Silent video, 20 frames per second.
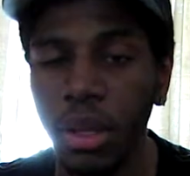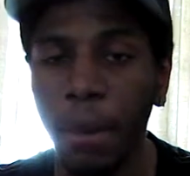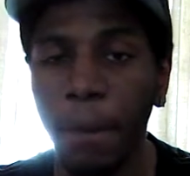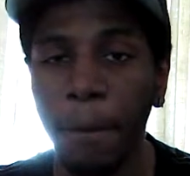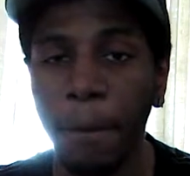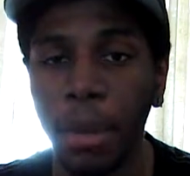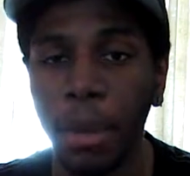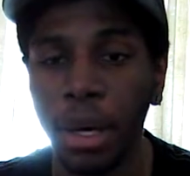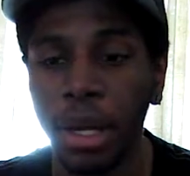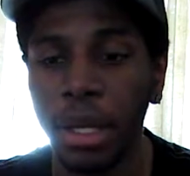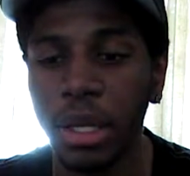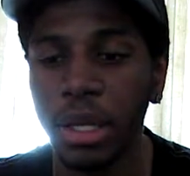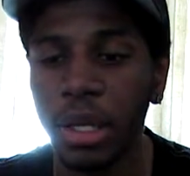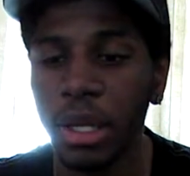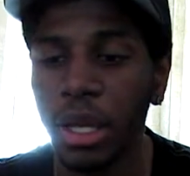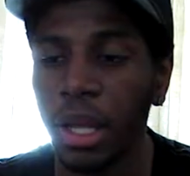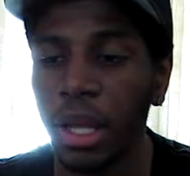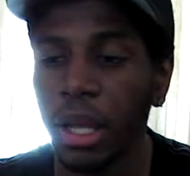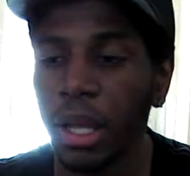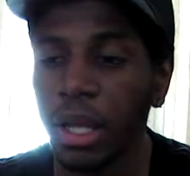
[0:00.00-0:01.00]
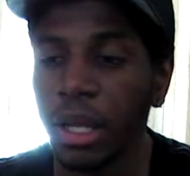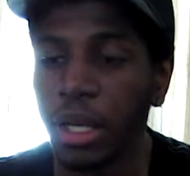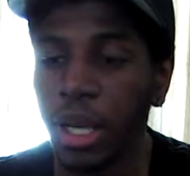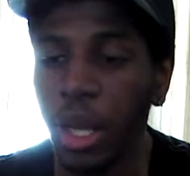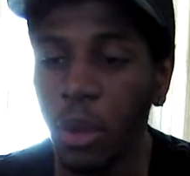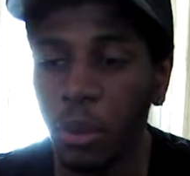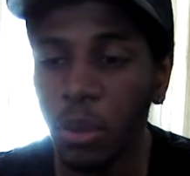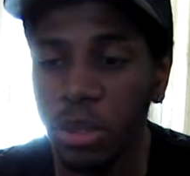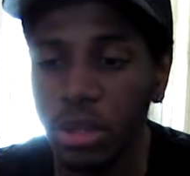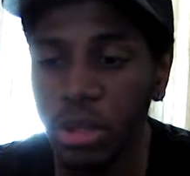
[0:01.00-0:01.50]
But
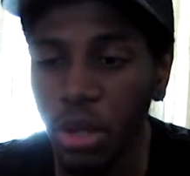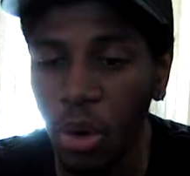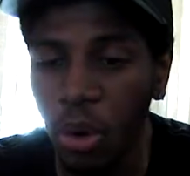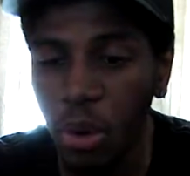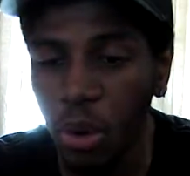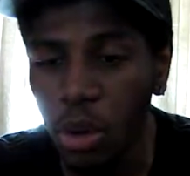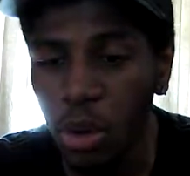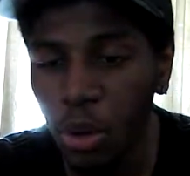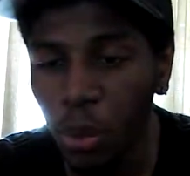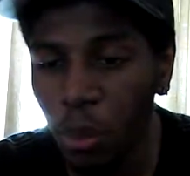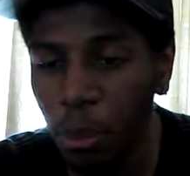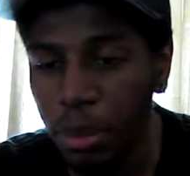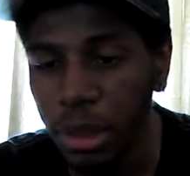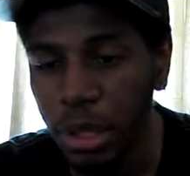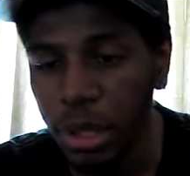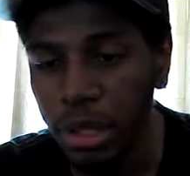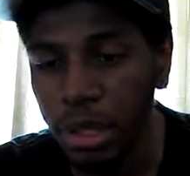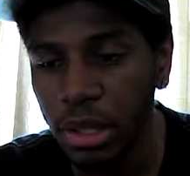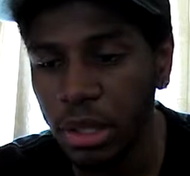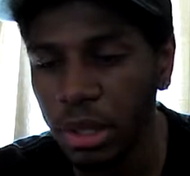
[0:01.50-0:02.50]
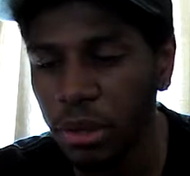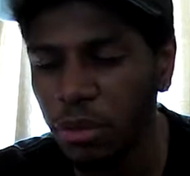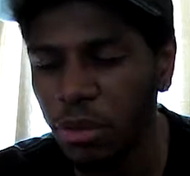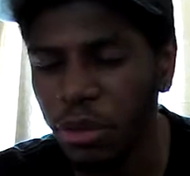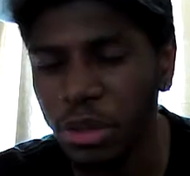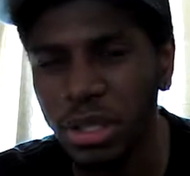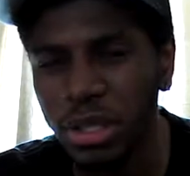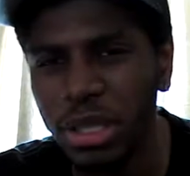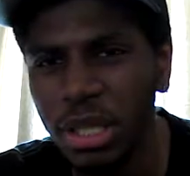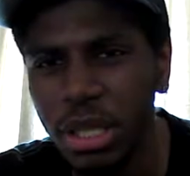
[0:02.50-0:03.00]
there was an auto bid
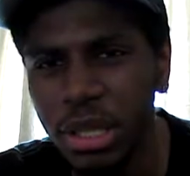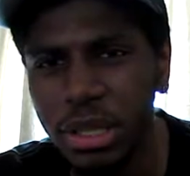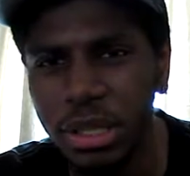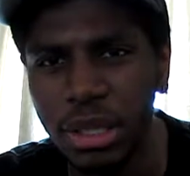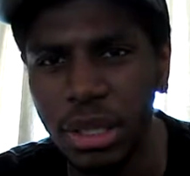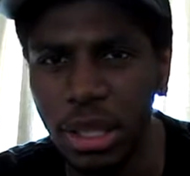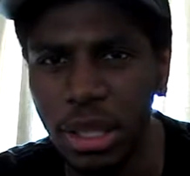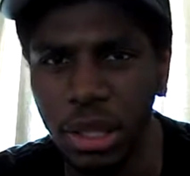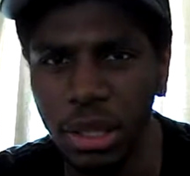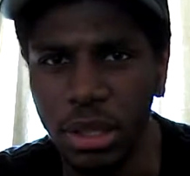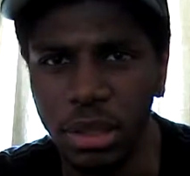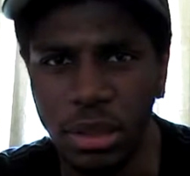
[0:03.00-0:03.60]
for 60.